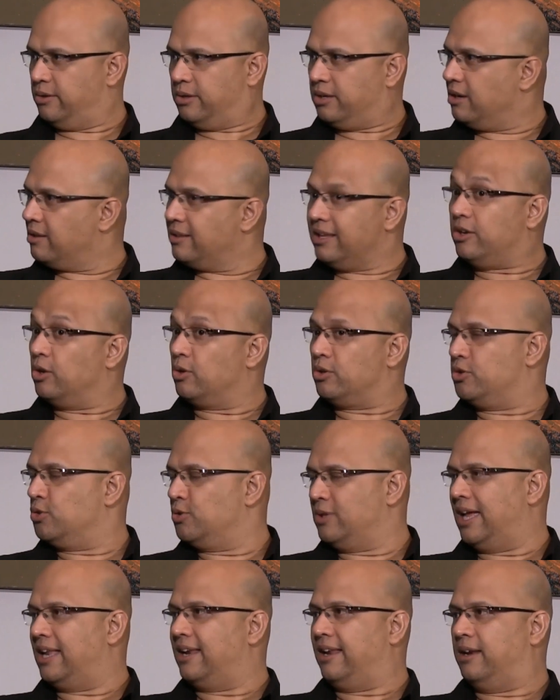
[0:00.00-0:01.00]
You know, they don't do
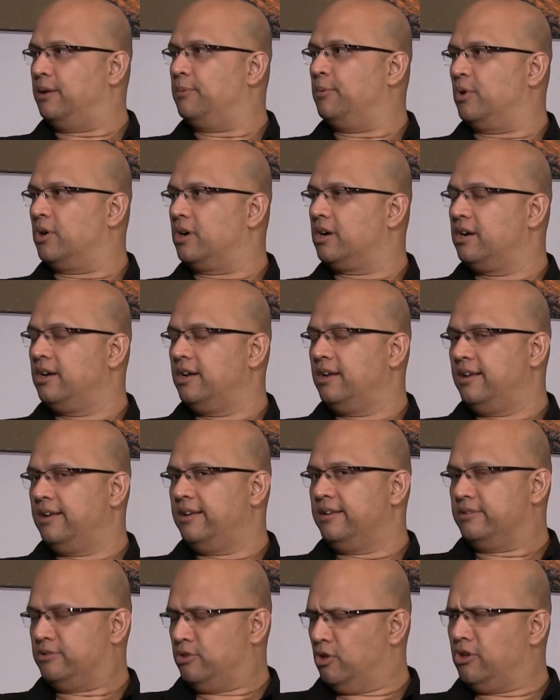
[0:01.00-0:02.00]
that anymore.
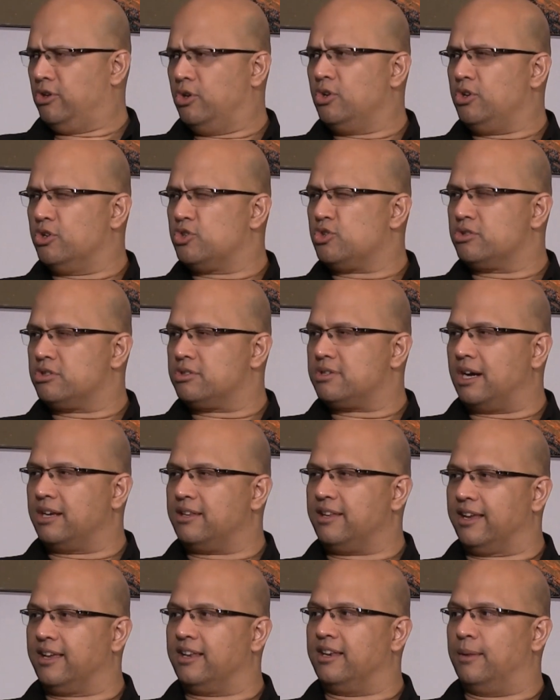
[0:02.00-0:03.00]
Mm-hmm. You should start
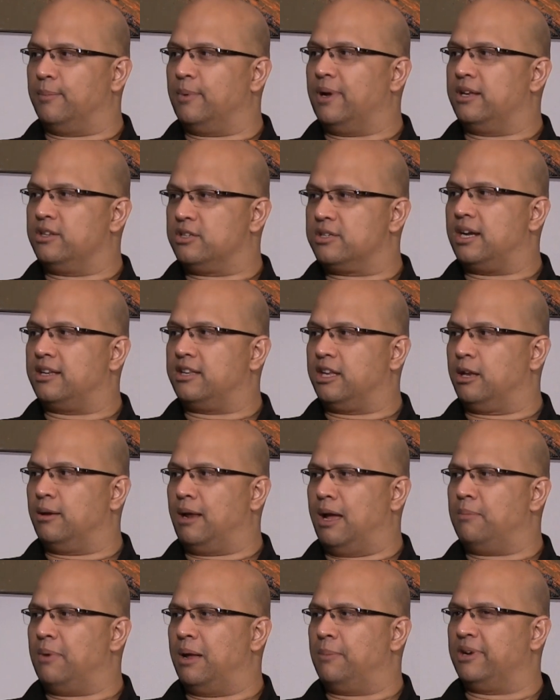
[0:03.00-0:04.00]
thinking about it.
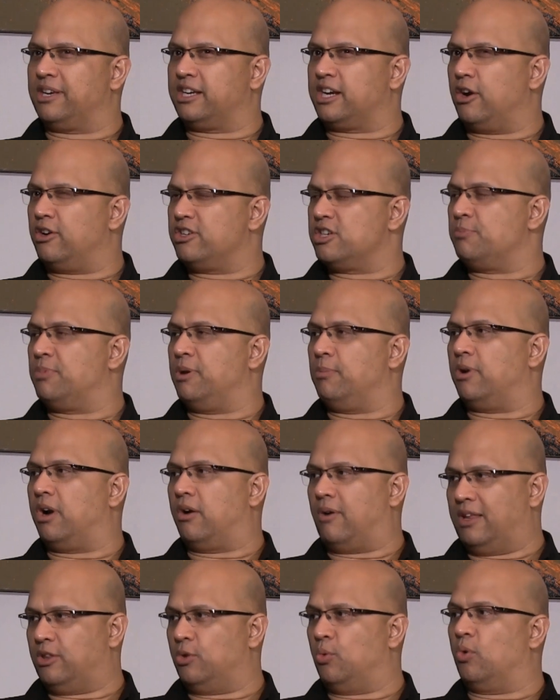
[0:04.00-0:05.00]
I'm encouraging people
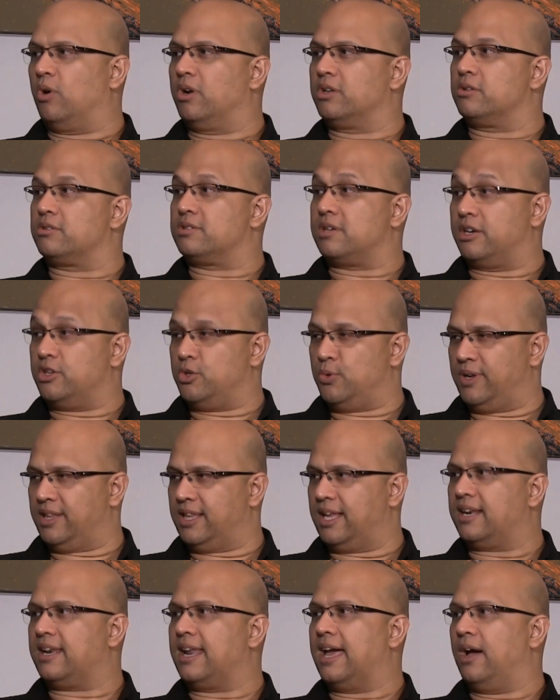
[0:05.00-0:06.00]
around the world to start doing
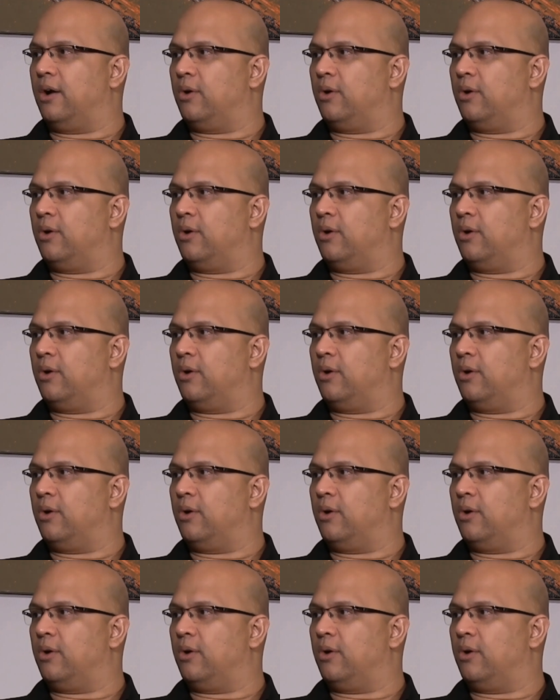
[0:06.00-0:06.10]
that now.